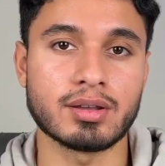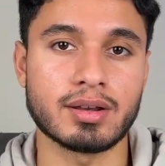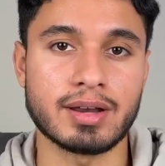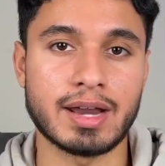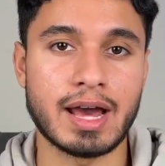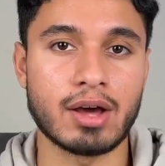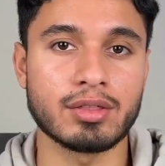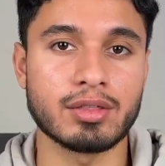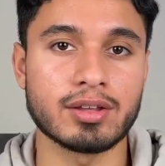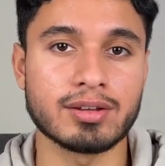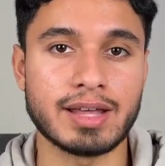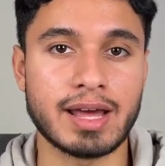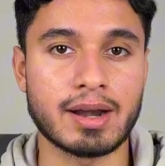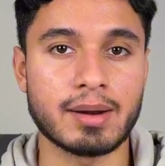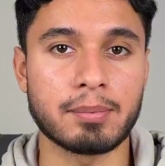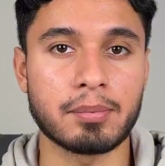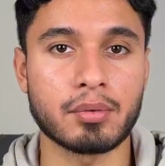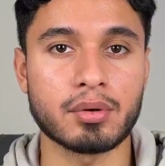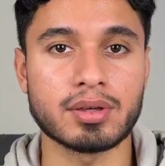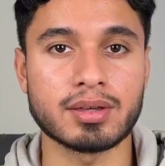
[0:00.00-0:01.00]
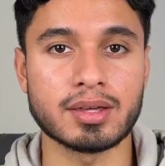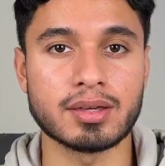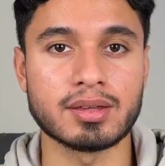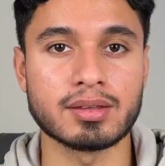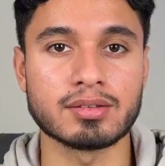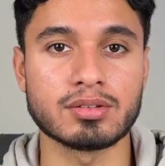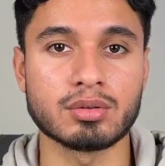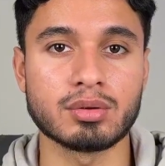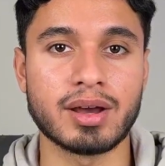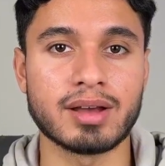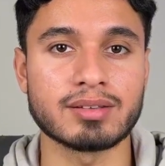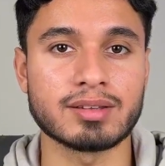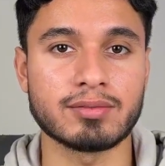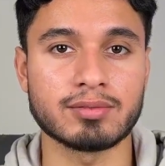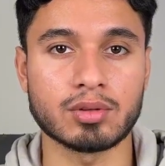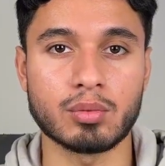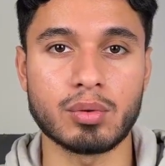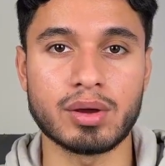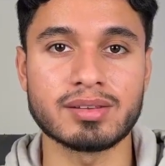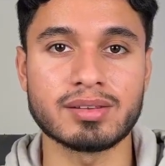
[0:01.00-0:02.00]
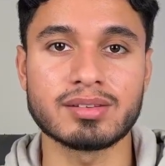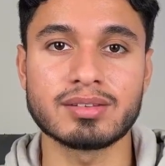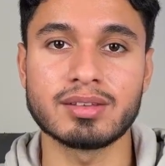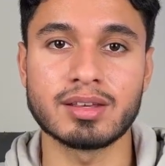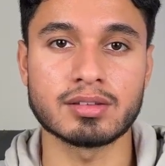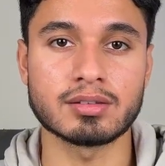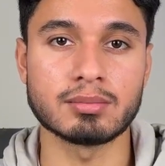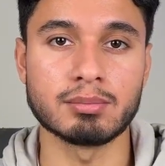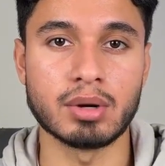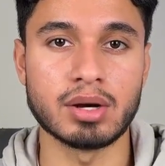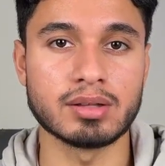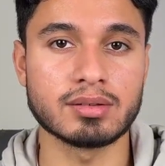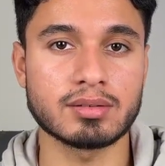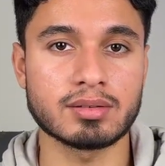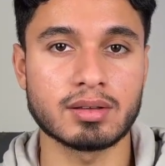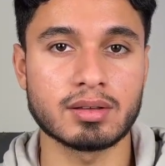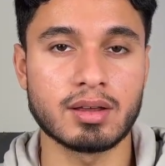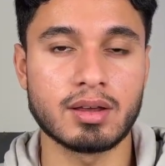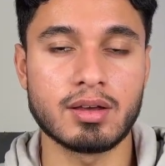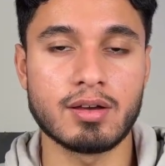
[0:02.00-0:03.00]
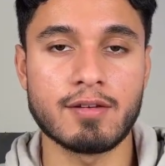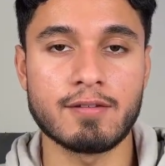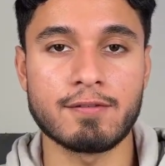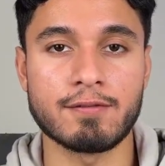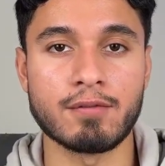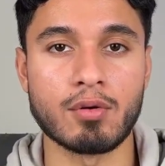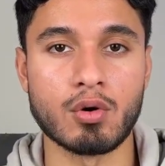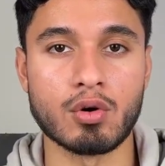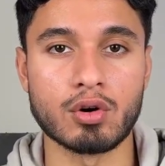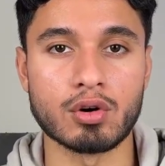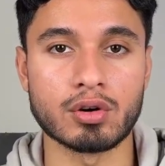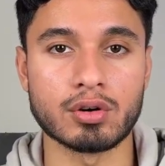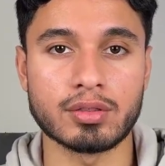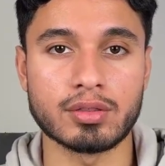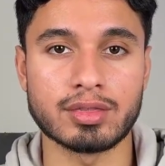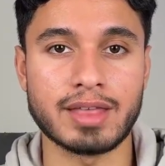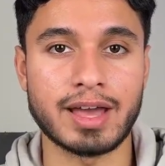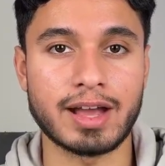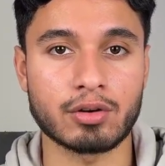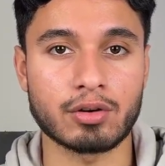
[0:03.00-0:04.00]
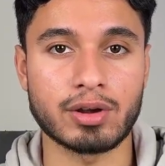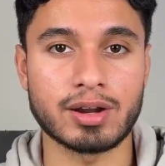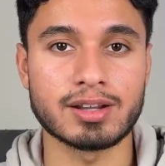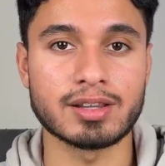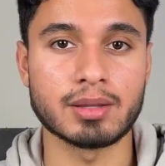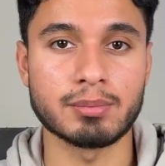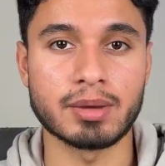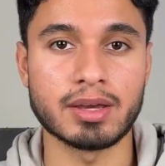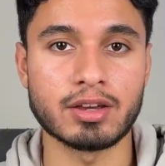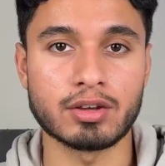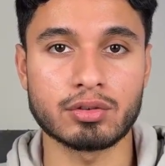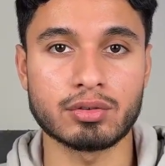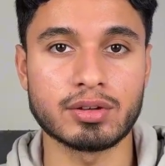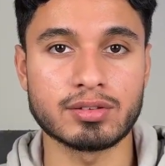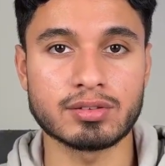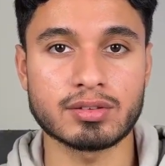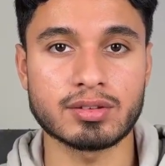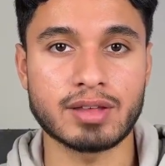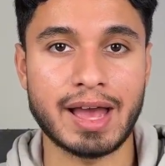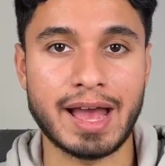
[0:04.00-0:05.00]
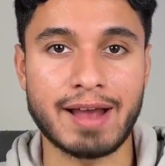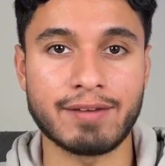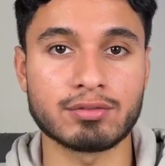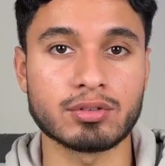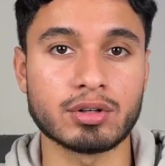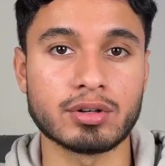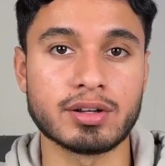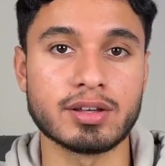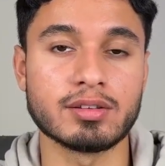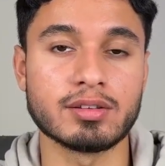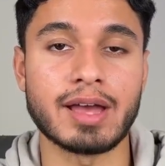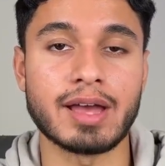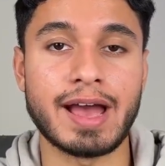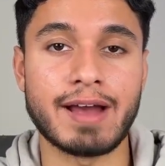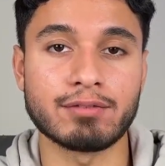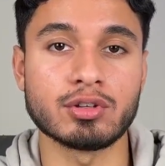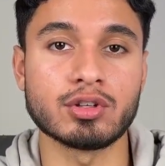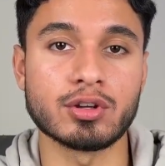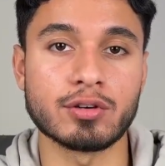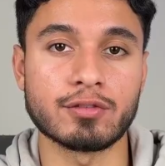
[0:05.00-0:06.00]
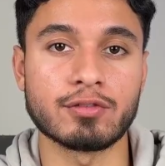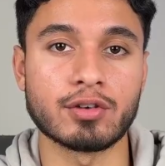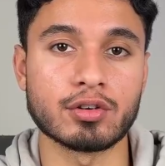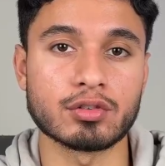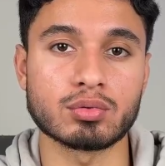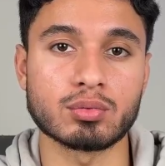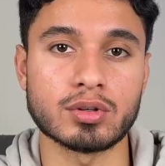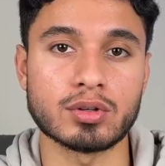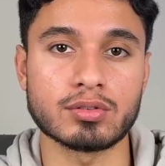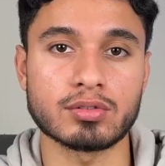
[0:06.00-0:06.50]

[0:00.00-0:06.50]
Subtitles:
Now the data point is you guys have to wait 6 months for that credit limit increase after your first one.